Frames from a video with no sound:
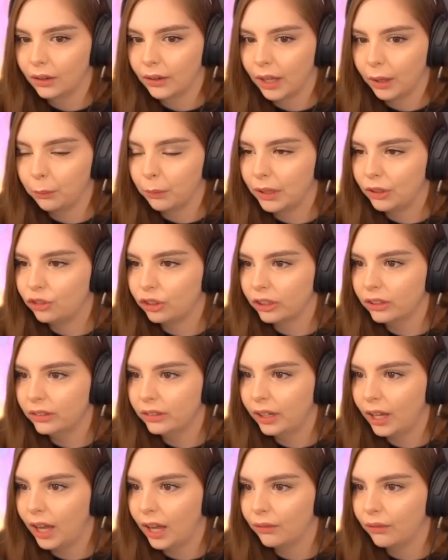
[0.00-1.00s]
Okay, we
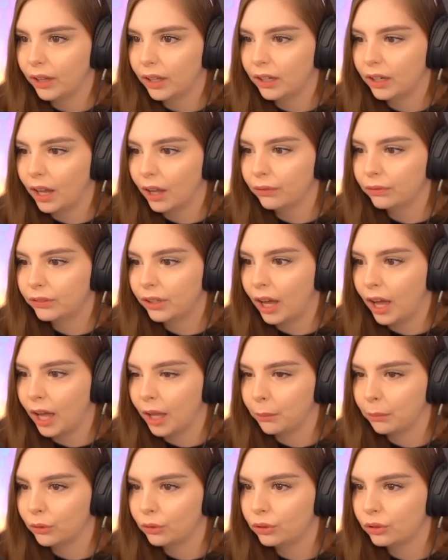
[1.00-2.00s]
just have enough
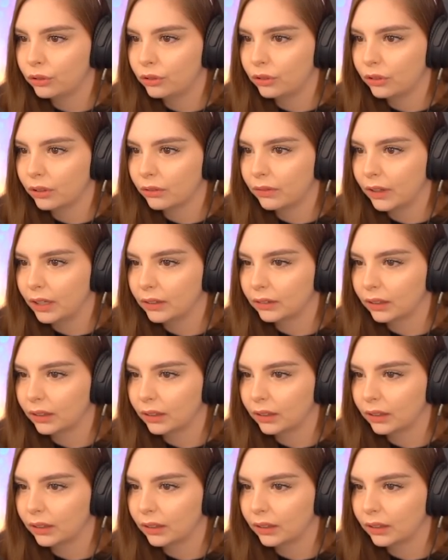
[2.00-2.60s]
time time to do the face